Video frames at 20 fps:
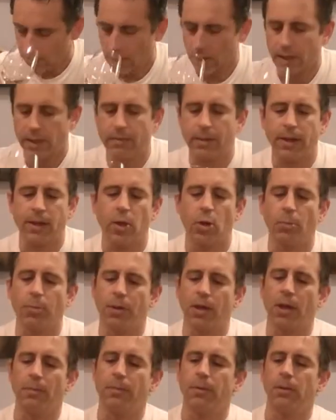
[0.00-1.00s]
And that might
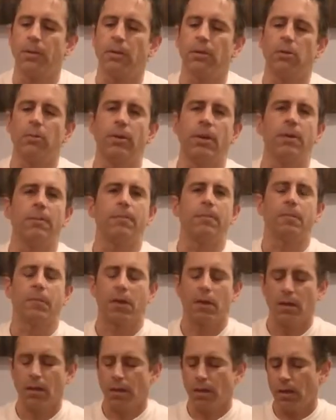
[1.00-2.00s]
open up a little bit.
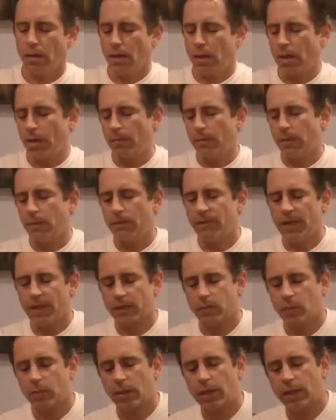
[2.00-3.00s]
In
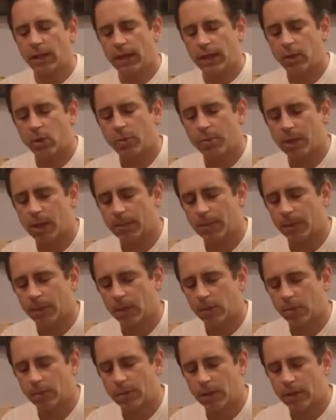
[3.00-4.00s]
fact, we'll let that open up a
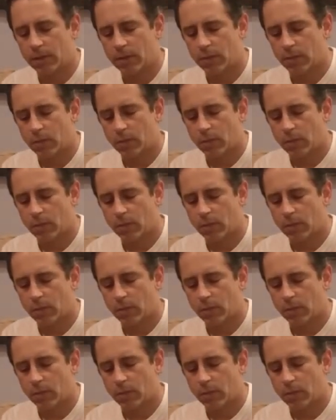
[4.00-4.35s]
little bit.